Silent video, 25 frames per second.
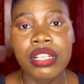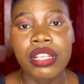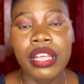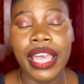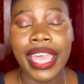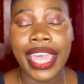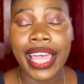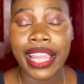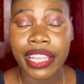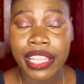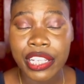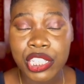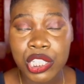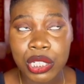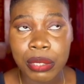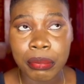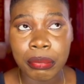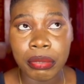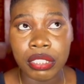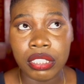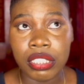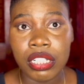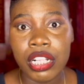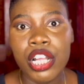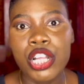
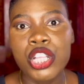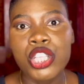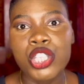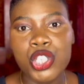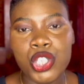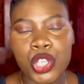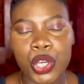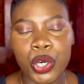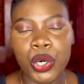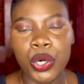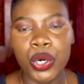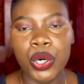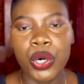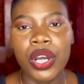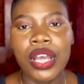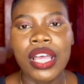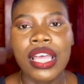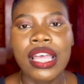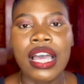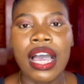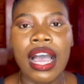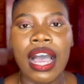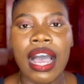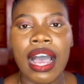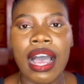eligible to
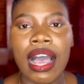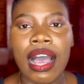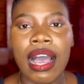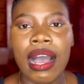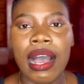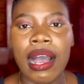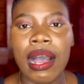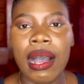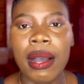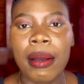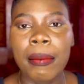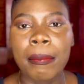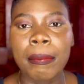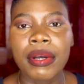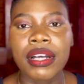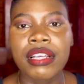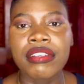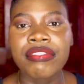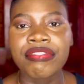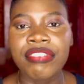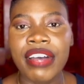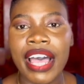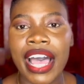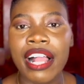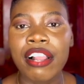
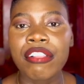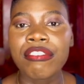file